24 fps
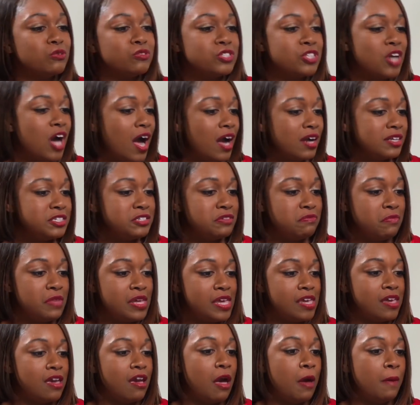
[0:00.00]
talk to
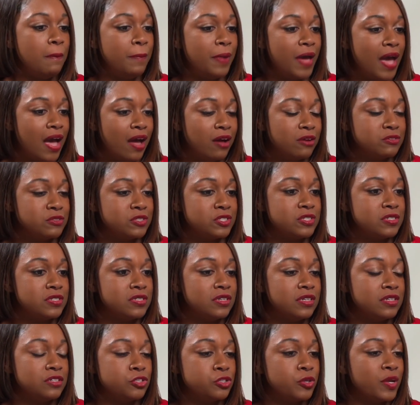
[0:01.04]
me about
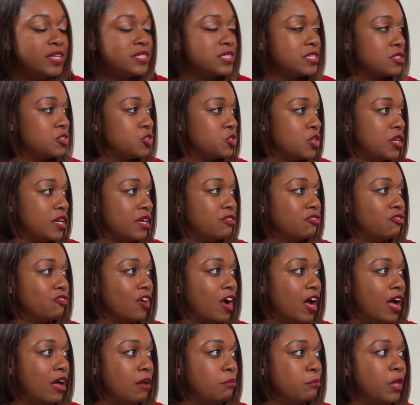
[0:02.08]
transitioning
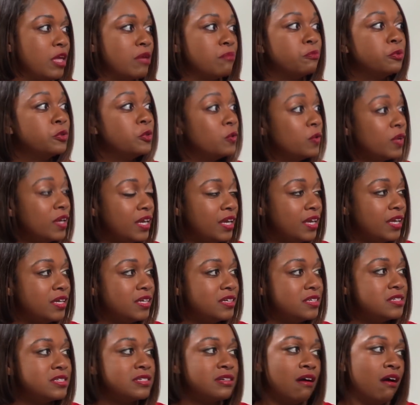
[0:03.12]
from
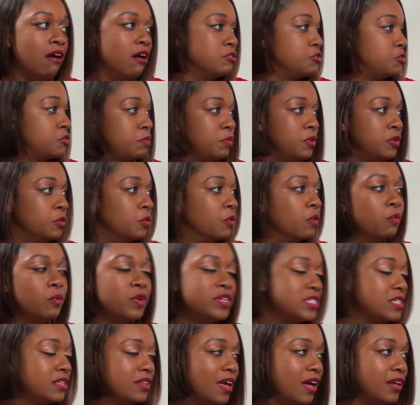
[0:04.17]
employee to entrepreneur.
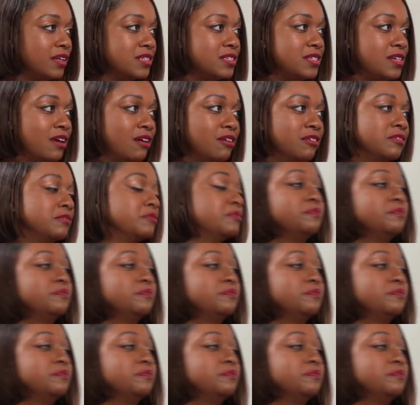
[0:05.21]
What did that entail?